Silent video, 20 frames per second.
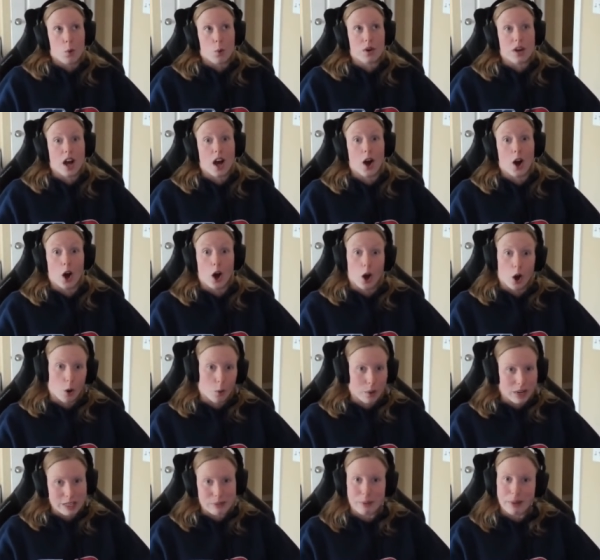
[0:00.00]
we're not
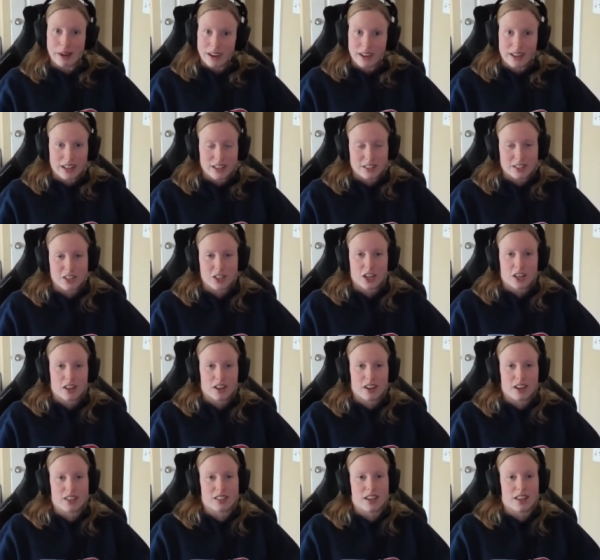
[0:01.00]
always pitted against each
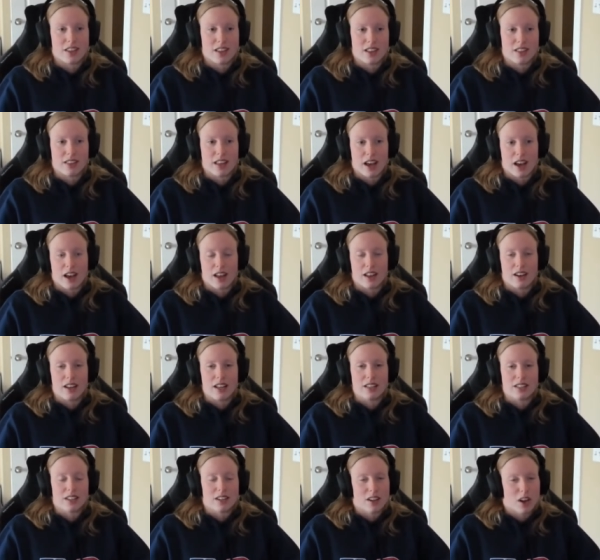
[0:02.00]
other because I mm-hmm. think that
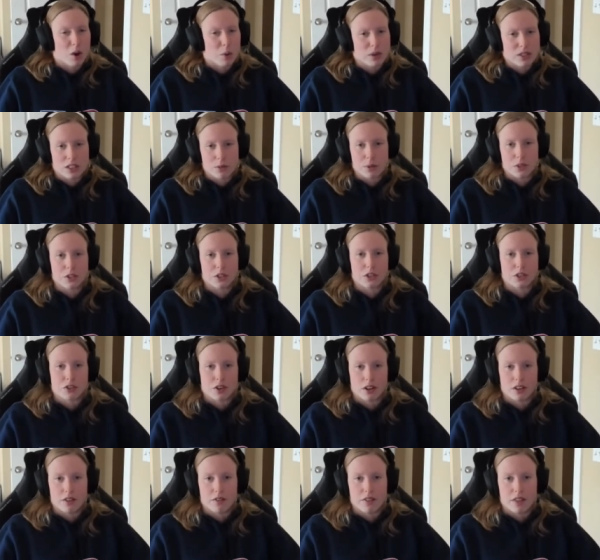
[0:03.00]
isn't always the most
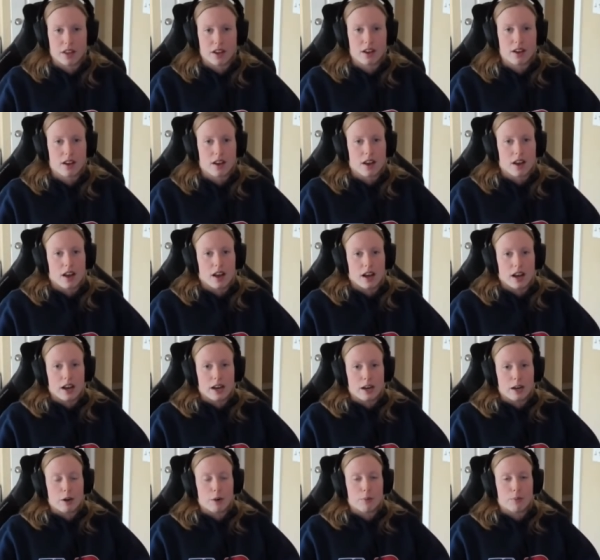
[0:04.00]
constructive thing.
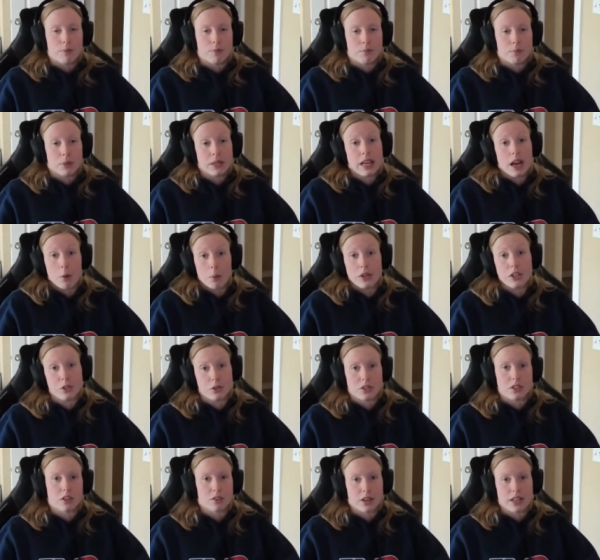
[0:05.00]
Yeah. Um, but yeah, we
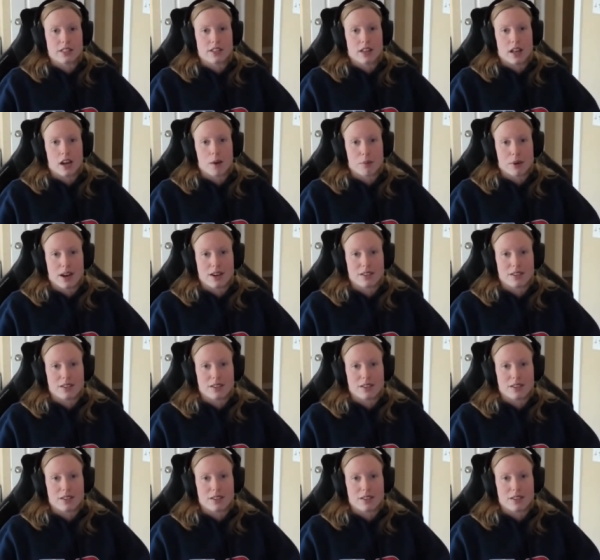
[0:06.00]
do still race a lot of